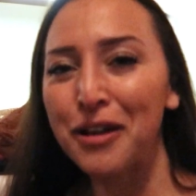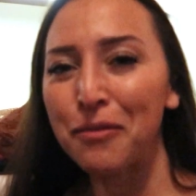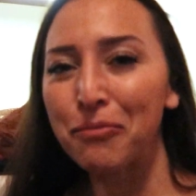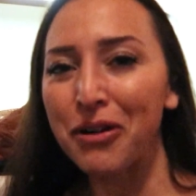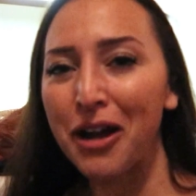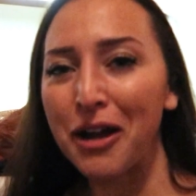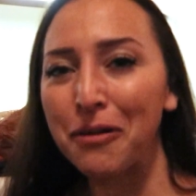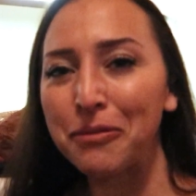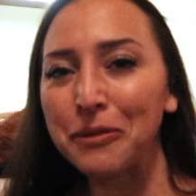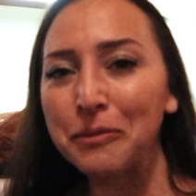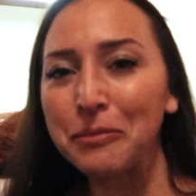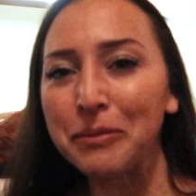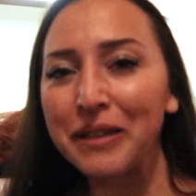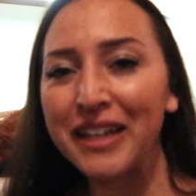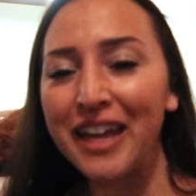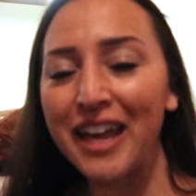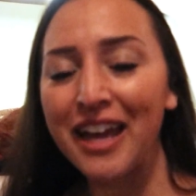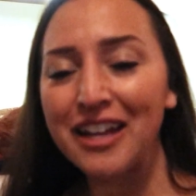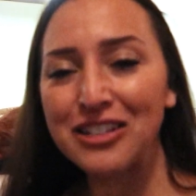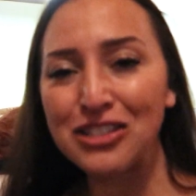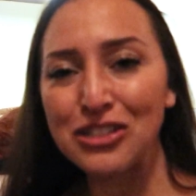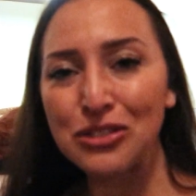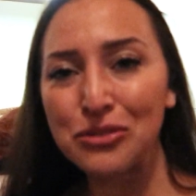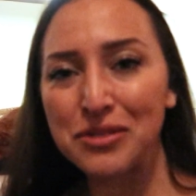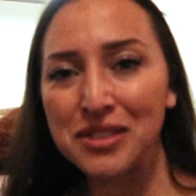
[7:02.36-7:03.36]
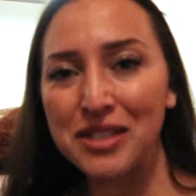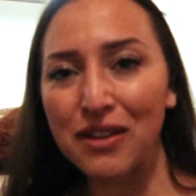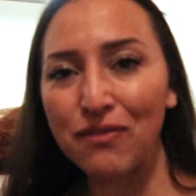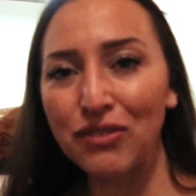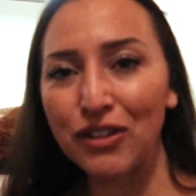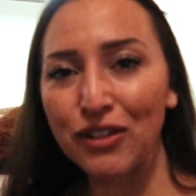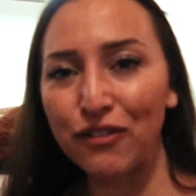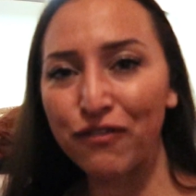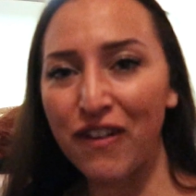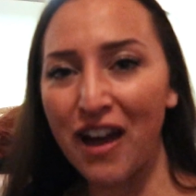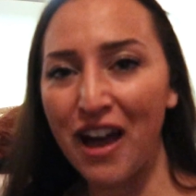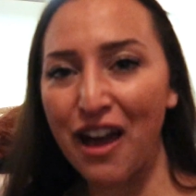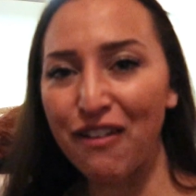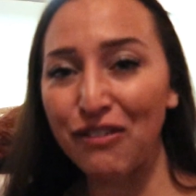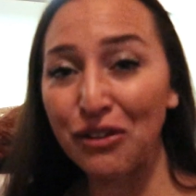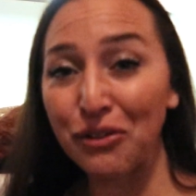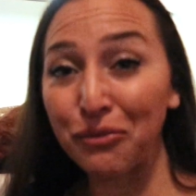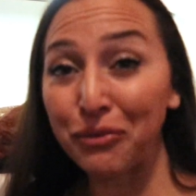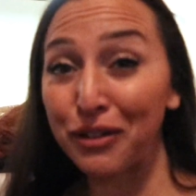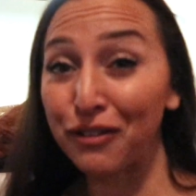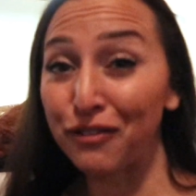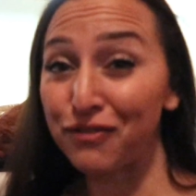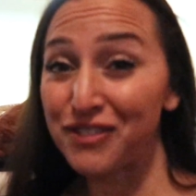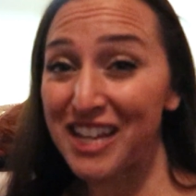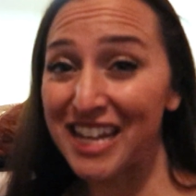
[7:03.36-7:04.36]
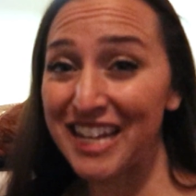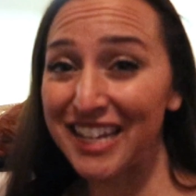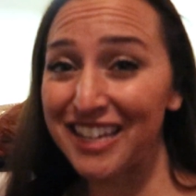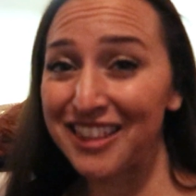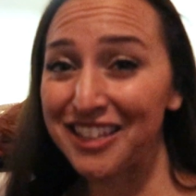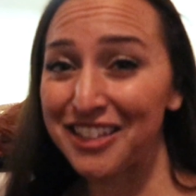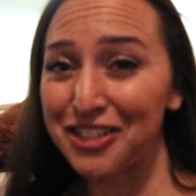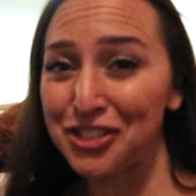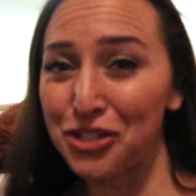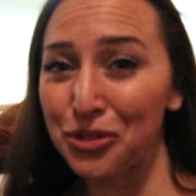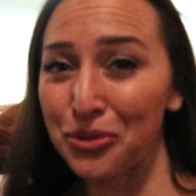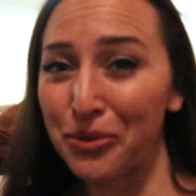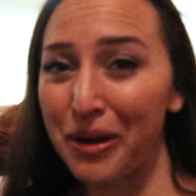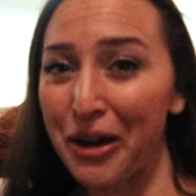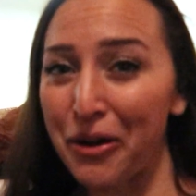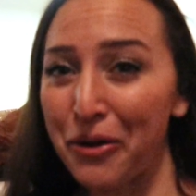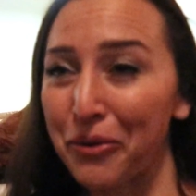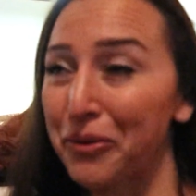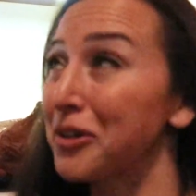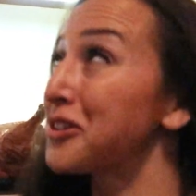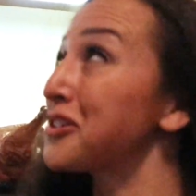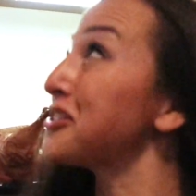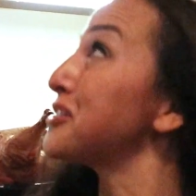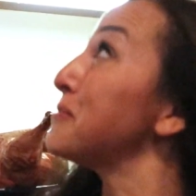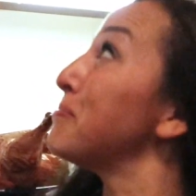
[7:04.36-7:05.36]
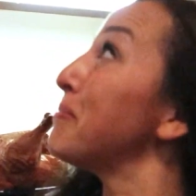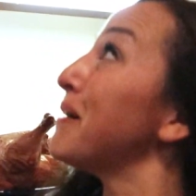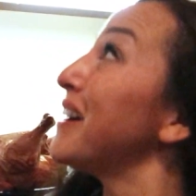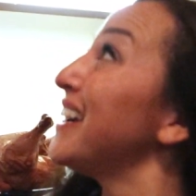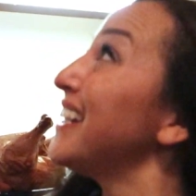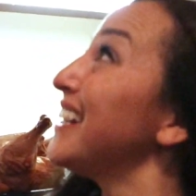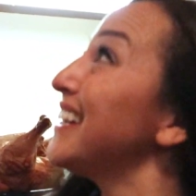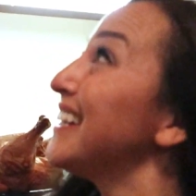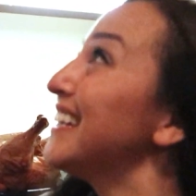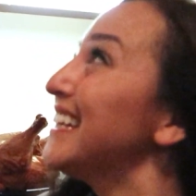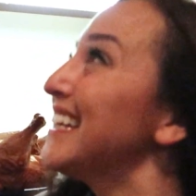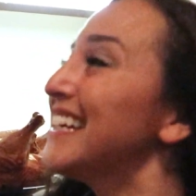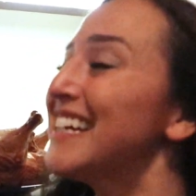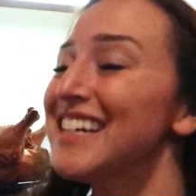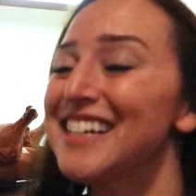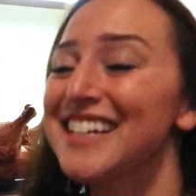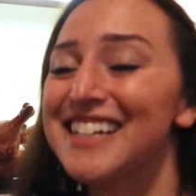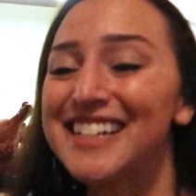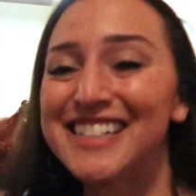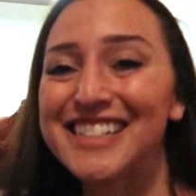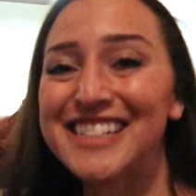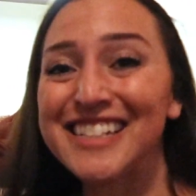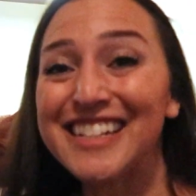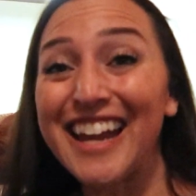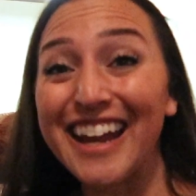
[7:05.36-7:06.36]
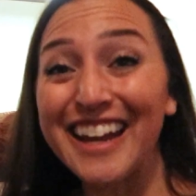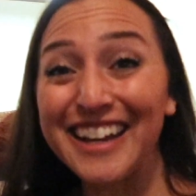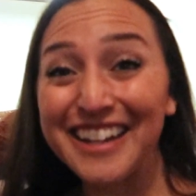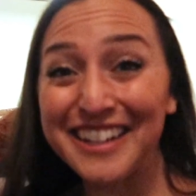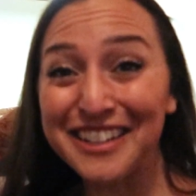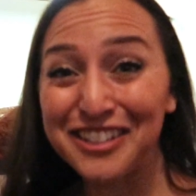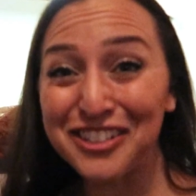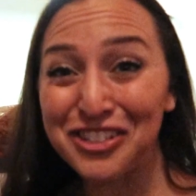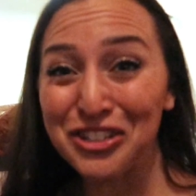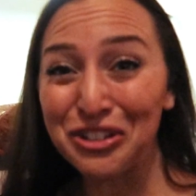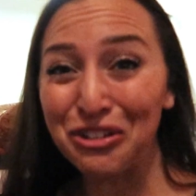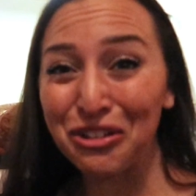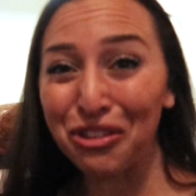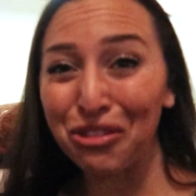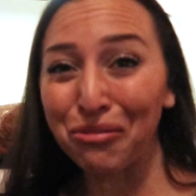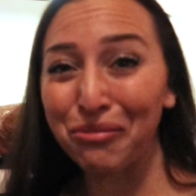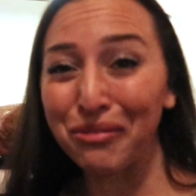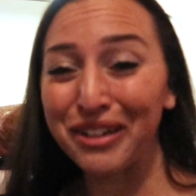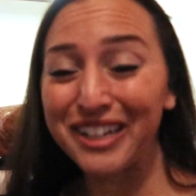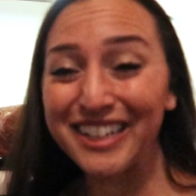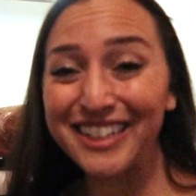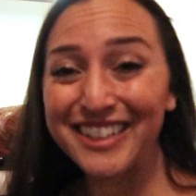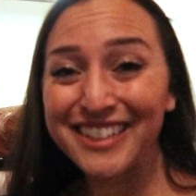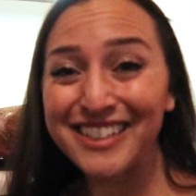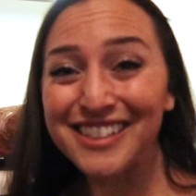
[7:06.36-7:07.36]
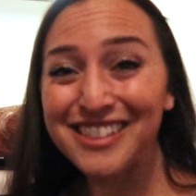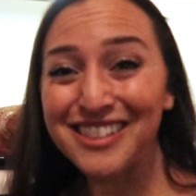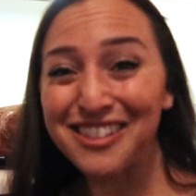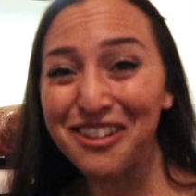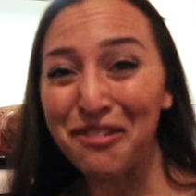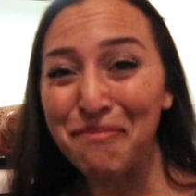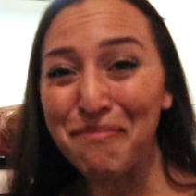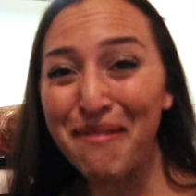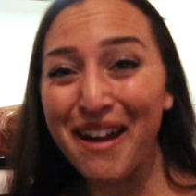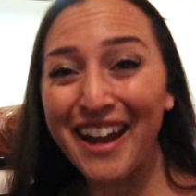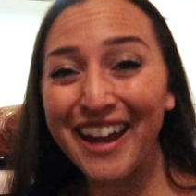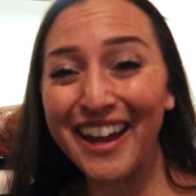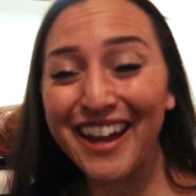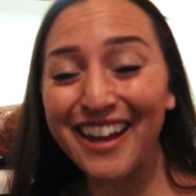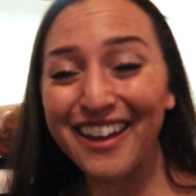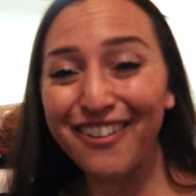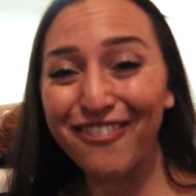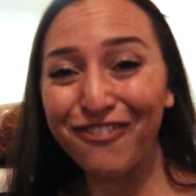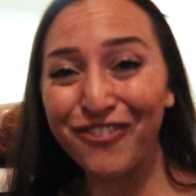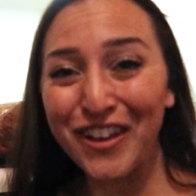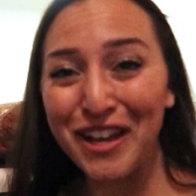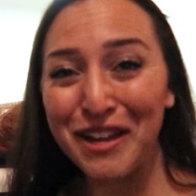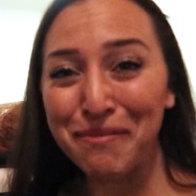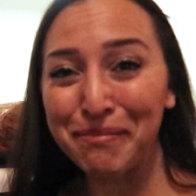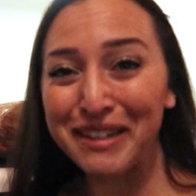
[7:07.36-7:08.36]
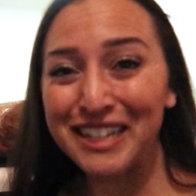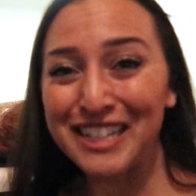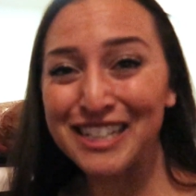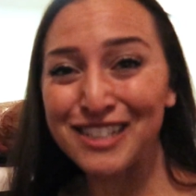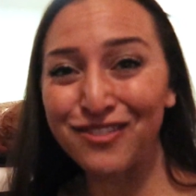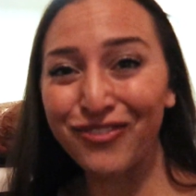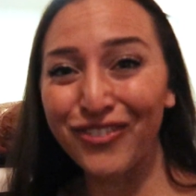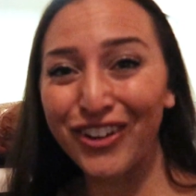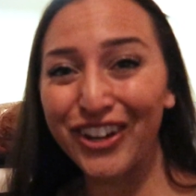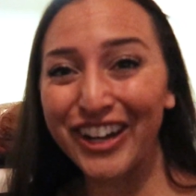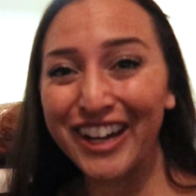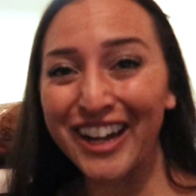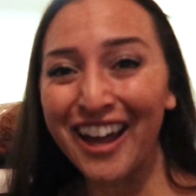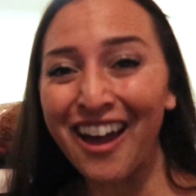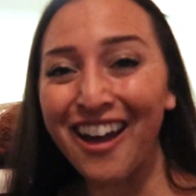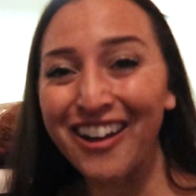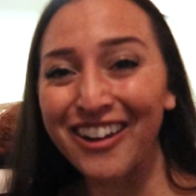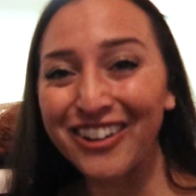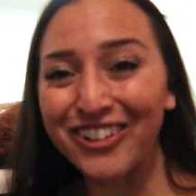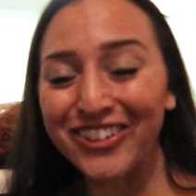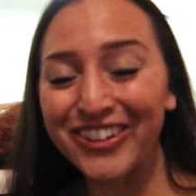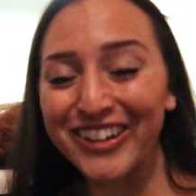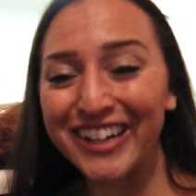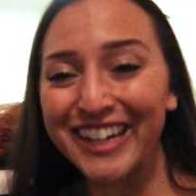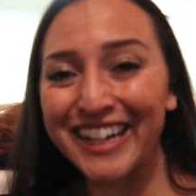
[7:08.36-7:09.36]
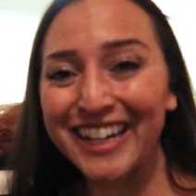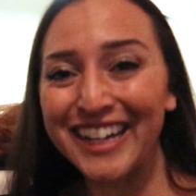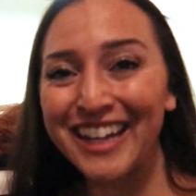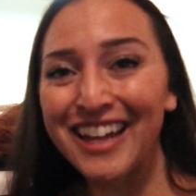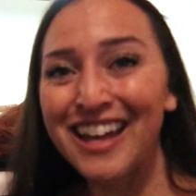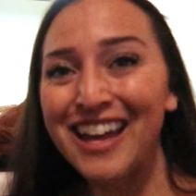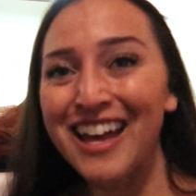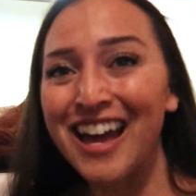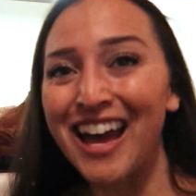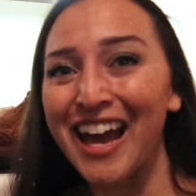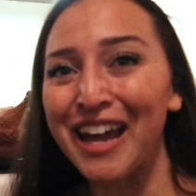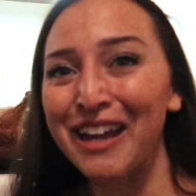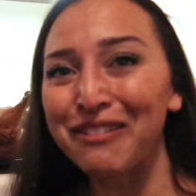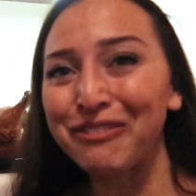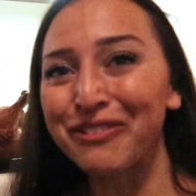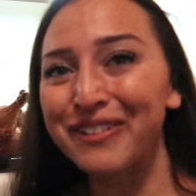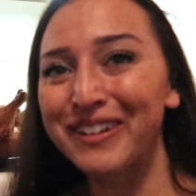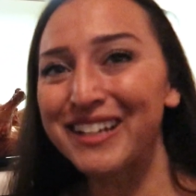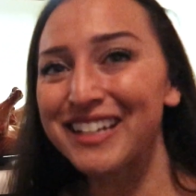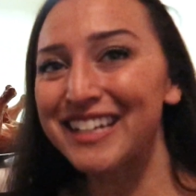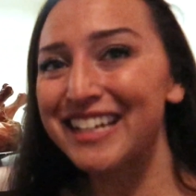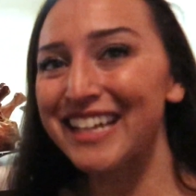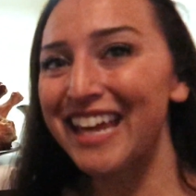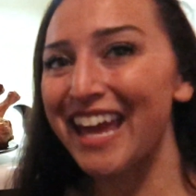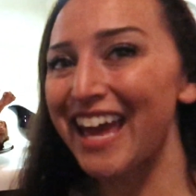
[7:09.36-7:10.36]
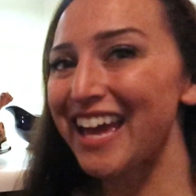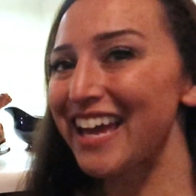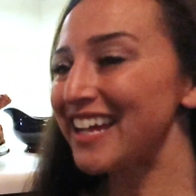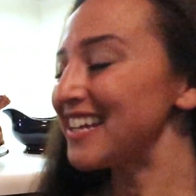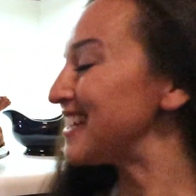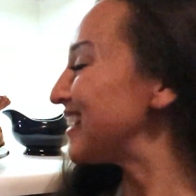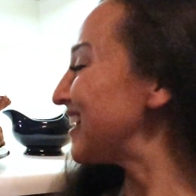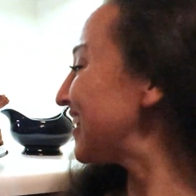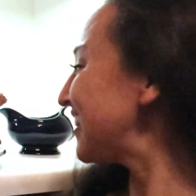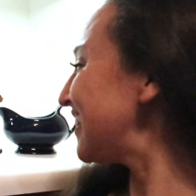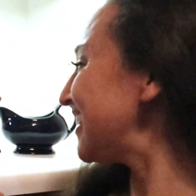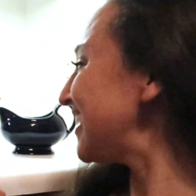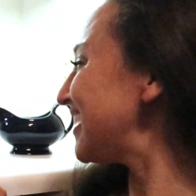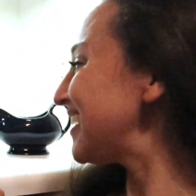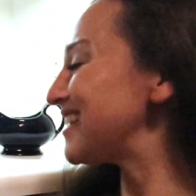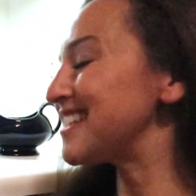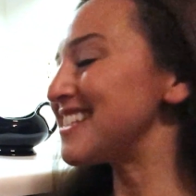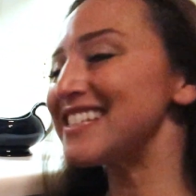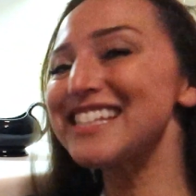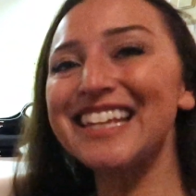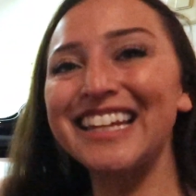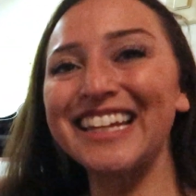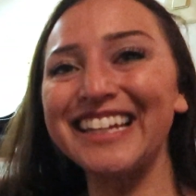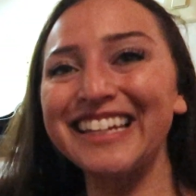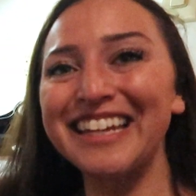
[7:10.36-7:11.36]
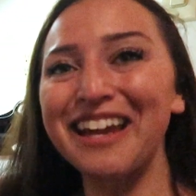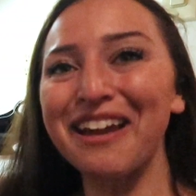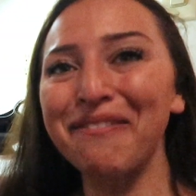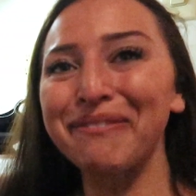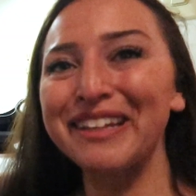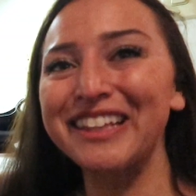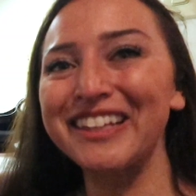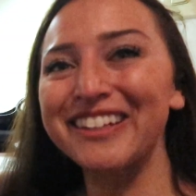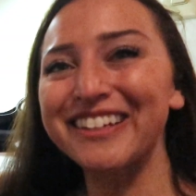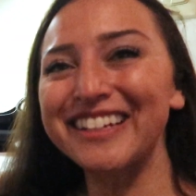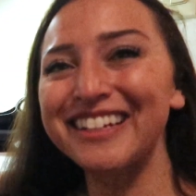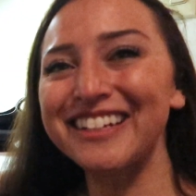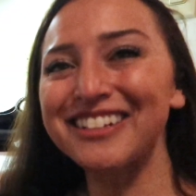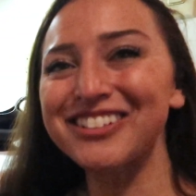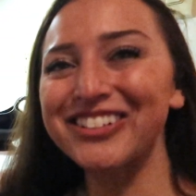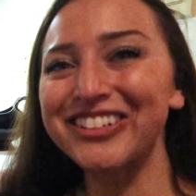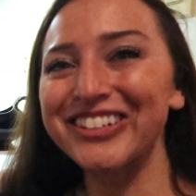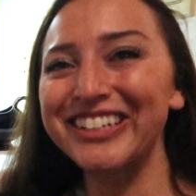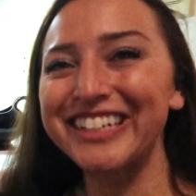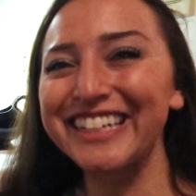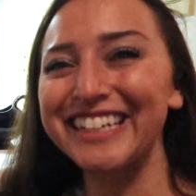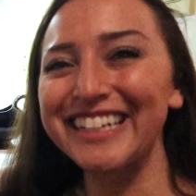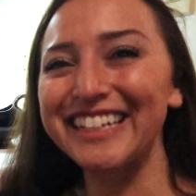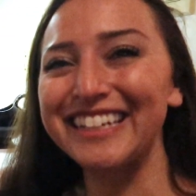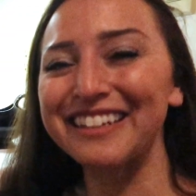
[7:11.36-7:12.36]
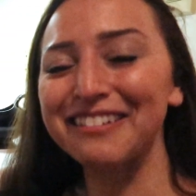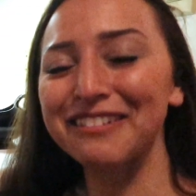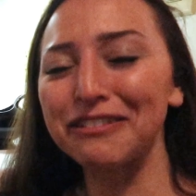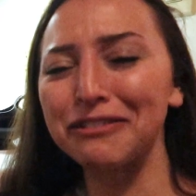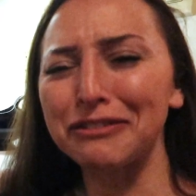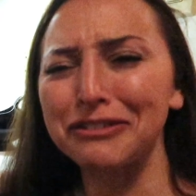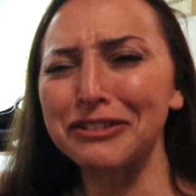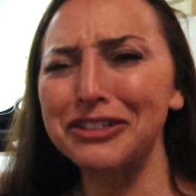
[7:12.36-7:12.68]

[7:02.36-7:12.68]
probably at 275 it would have taken the 2 hours, but tonight it took 3. So my family is very hungry. I'm going to get this yummy looking turkey.